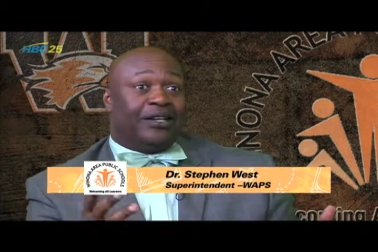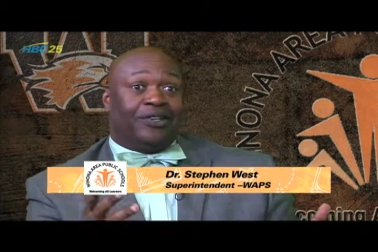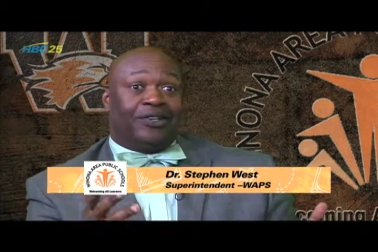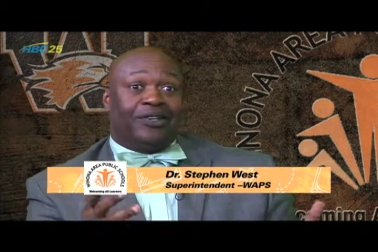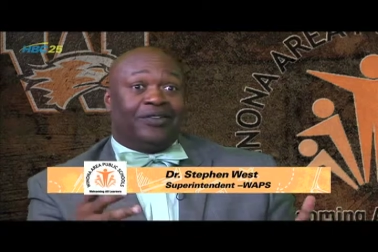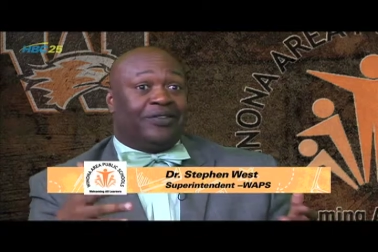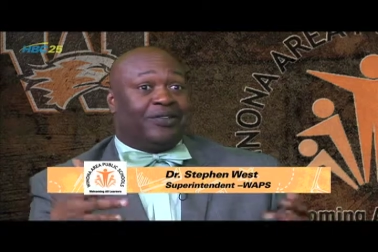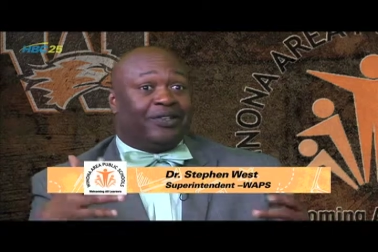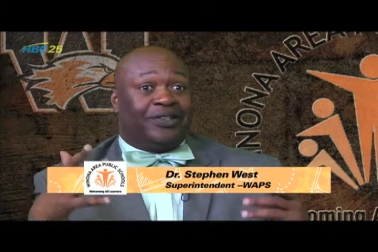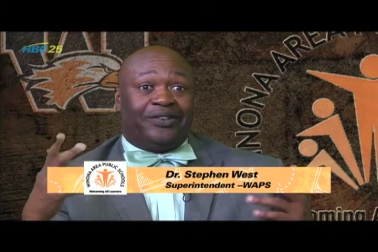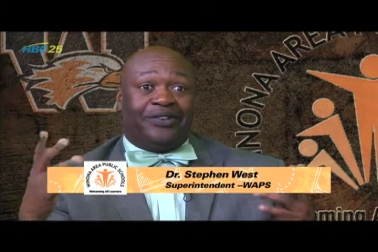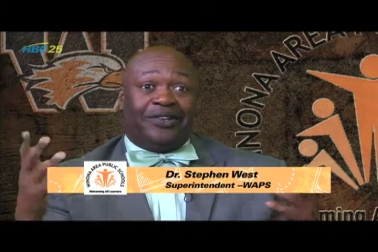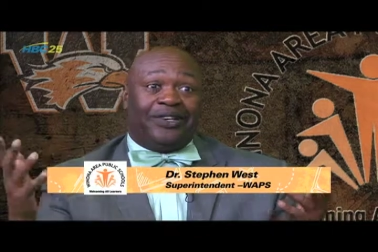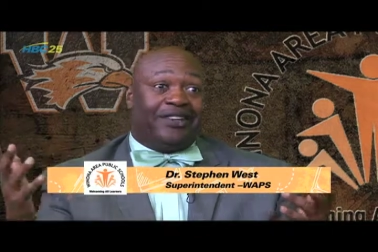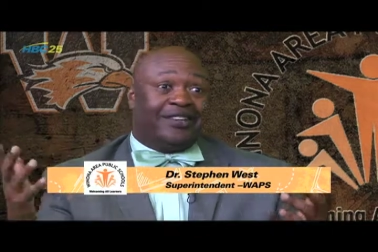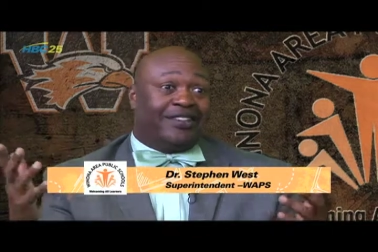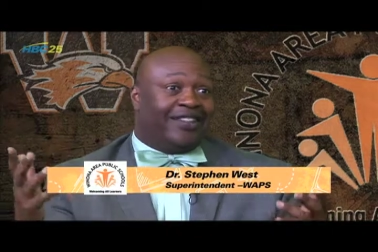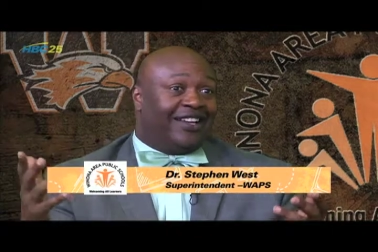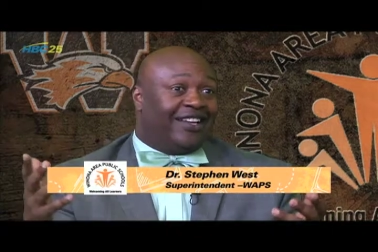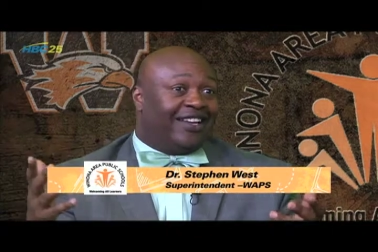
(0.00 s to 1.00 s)
You were doing your
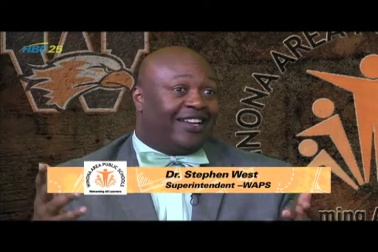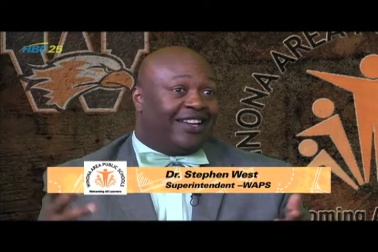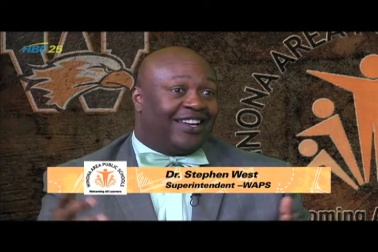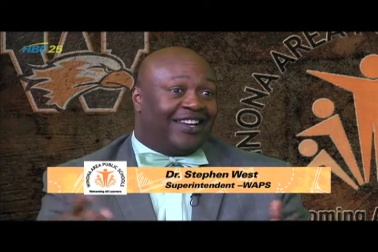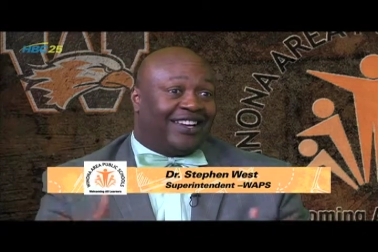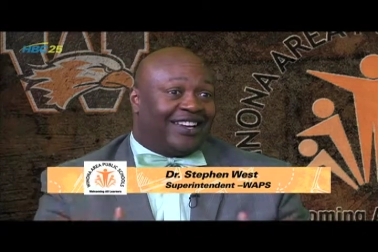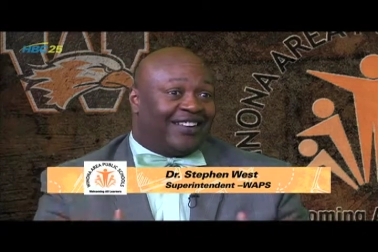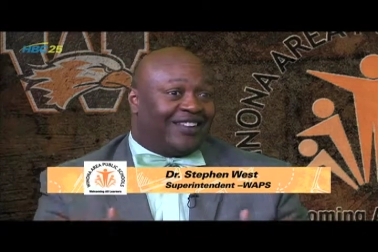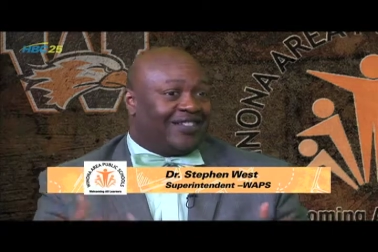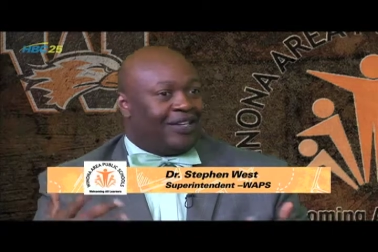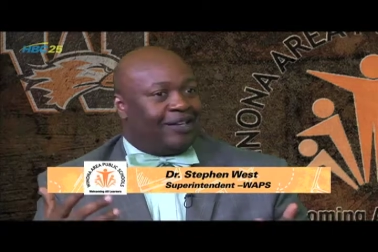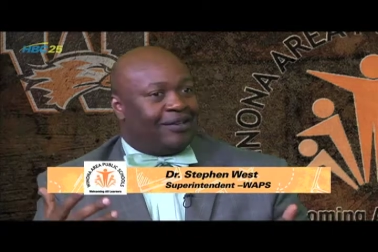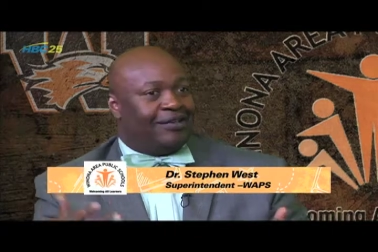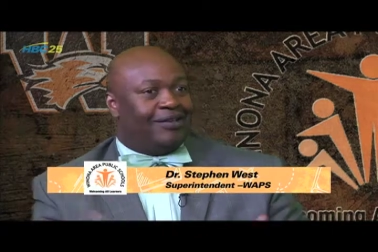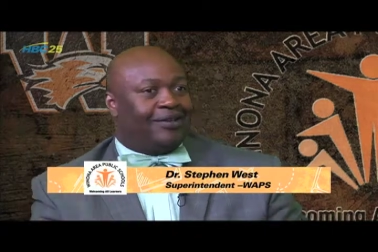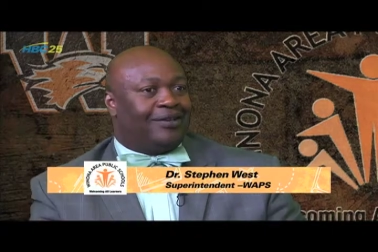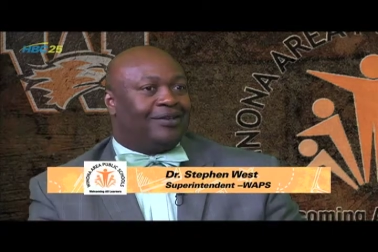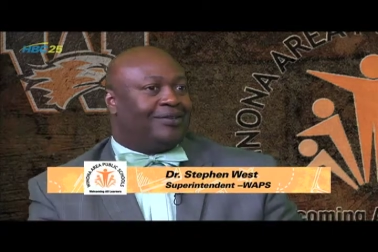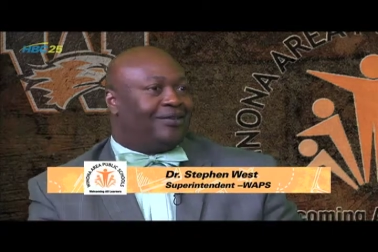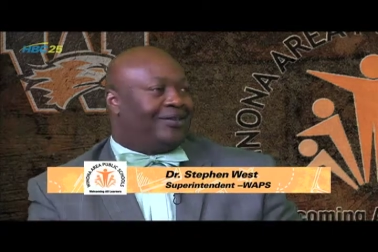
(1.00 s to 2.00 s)
thing, and I was like,
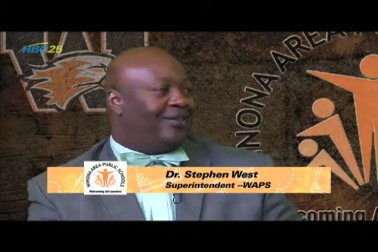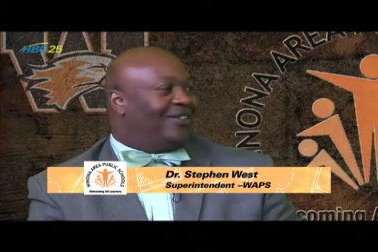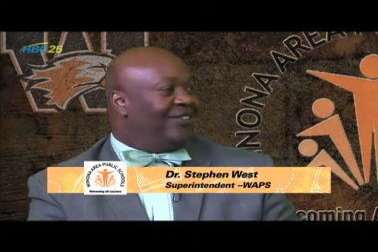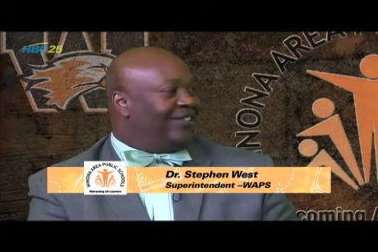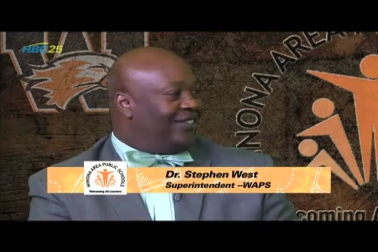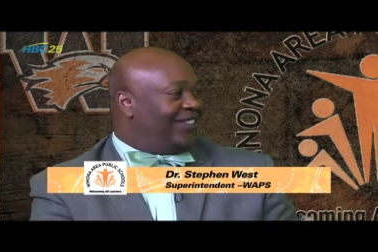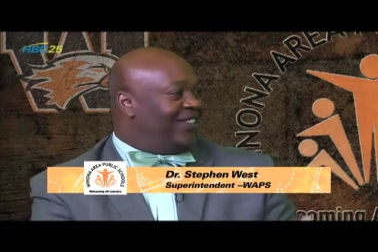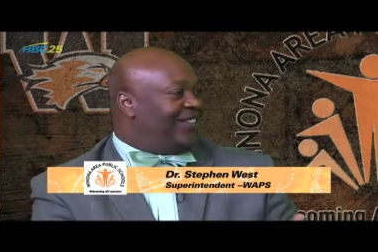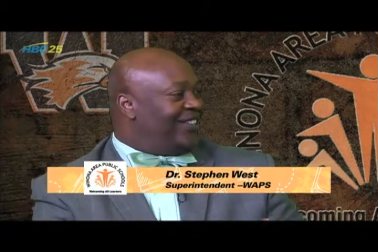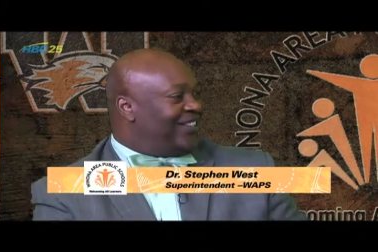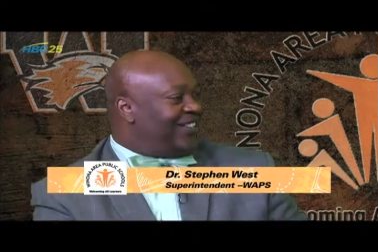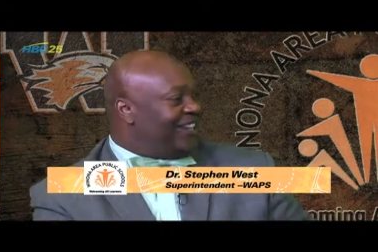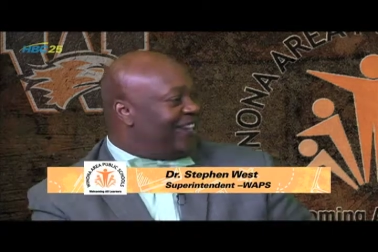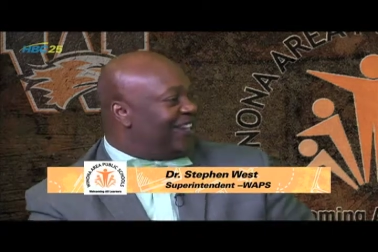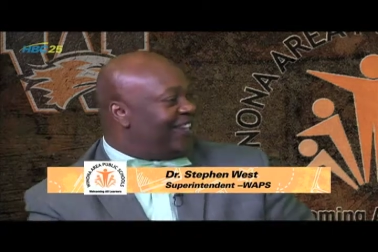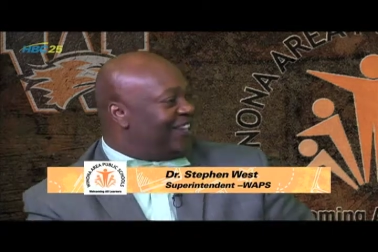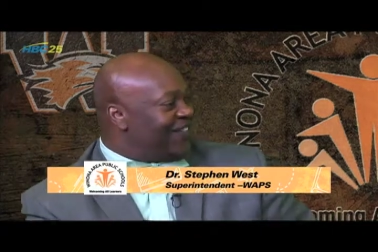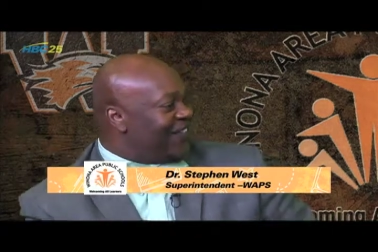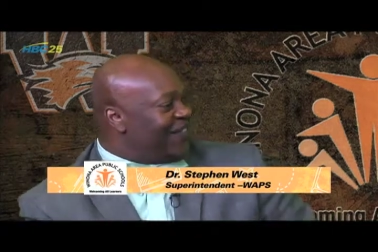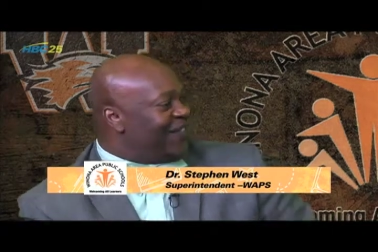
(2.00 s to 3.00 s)
oh, she, she's hanging
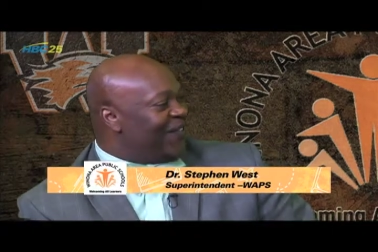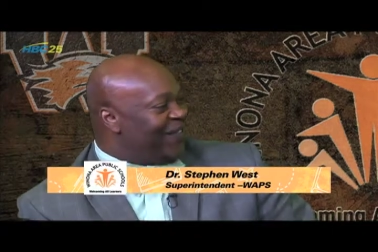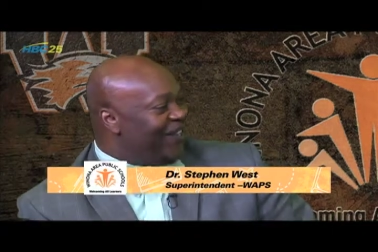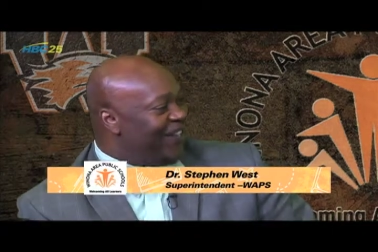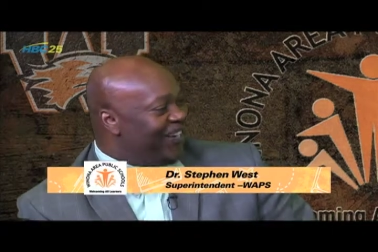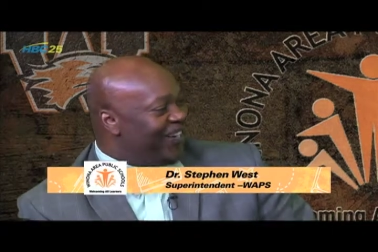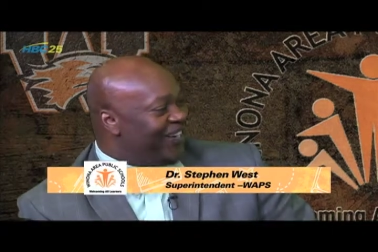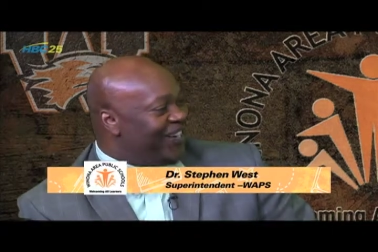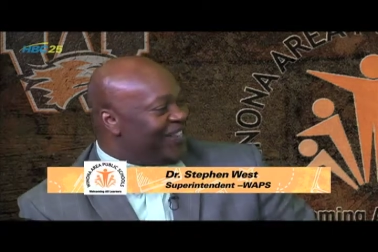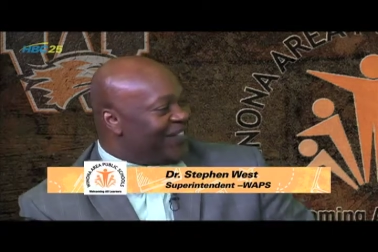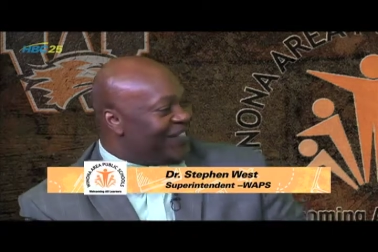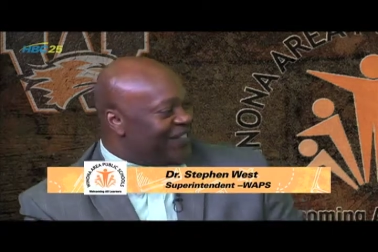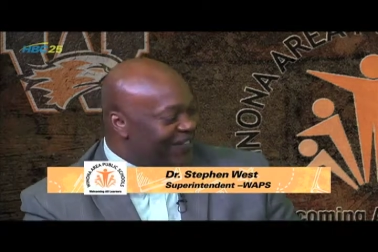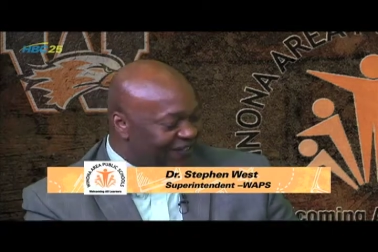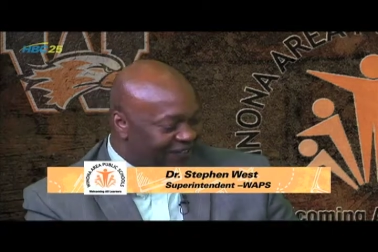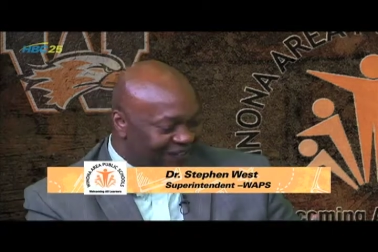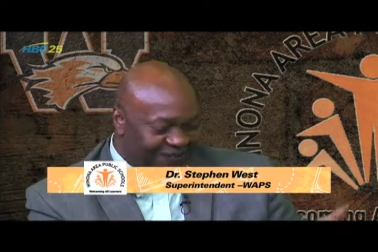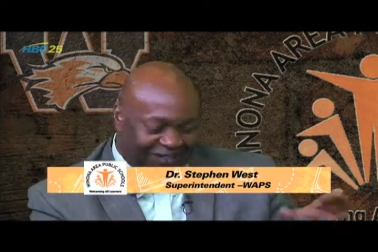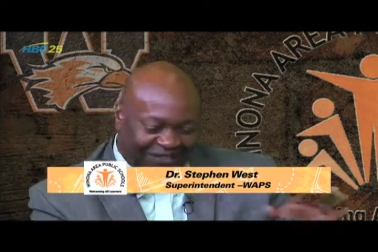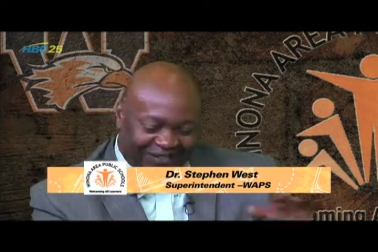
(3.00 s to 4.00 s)
there pretty good. So
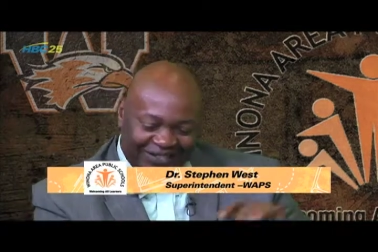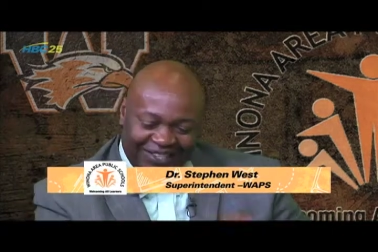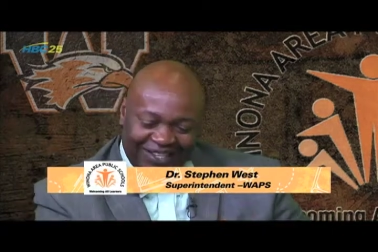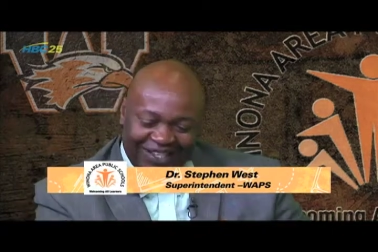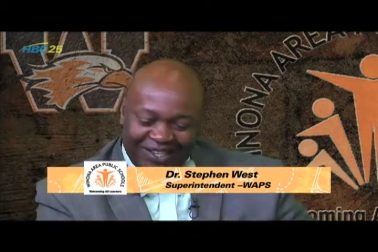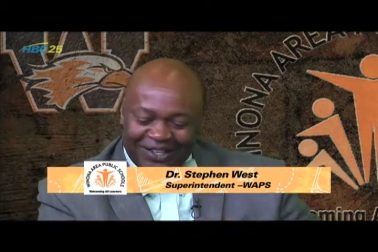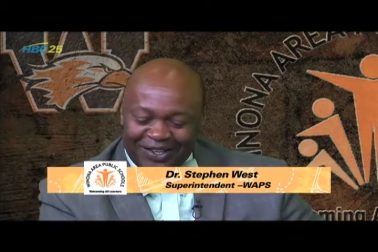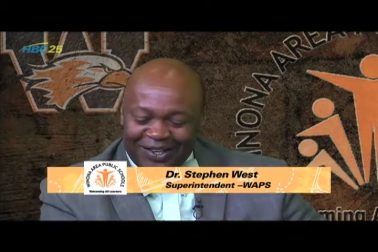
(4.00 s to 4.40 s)
well done.